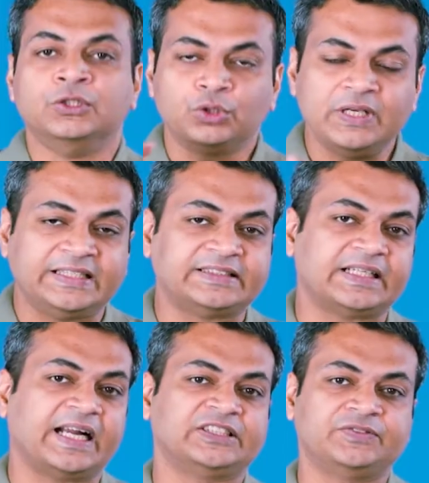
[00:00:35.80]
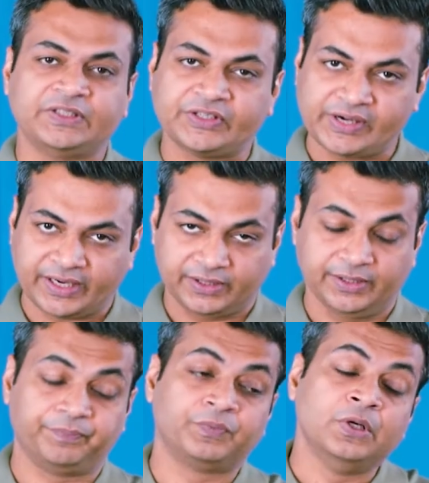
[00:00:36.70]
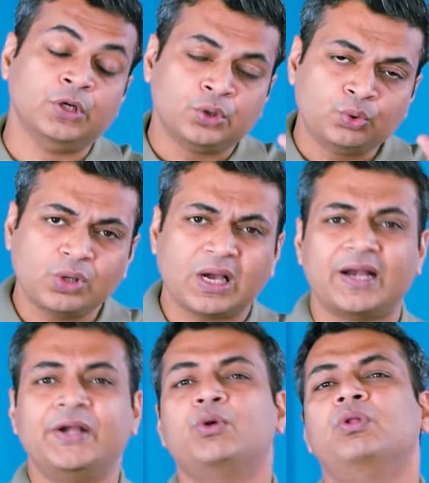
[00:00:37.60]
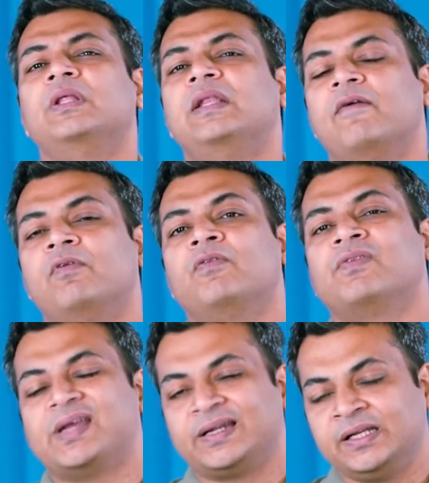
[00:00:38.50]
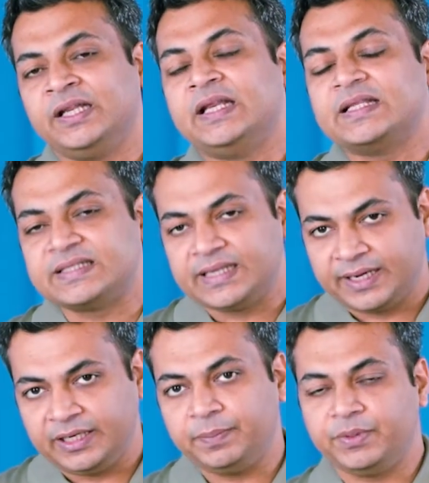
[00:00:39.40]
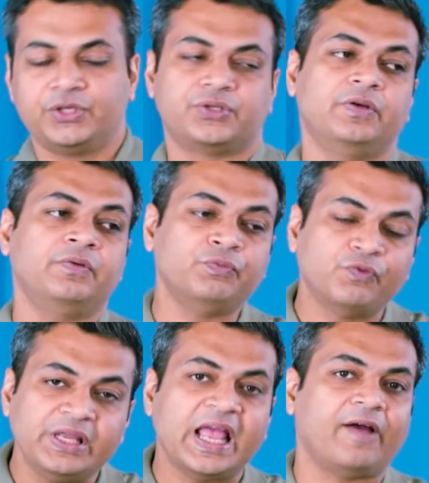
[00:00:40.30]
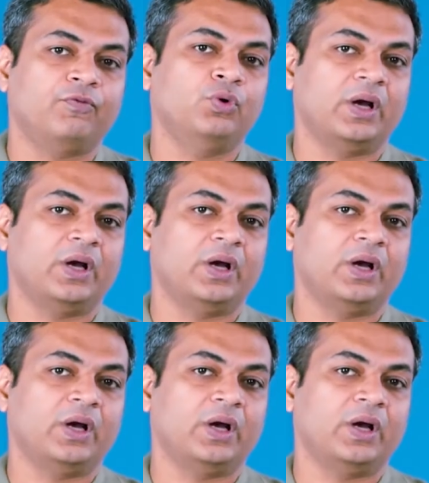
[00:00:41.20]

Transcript: So let's start with creatinine. To control the level of creatinine in a CKD patient, we have to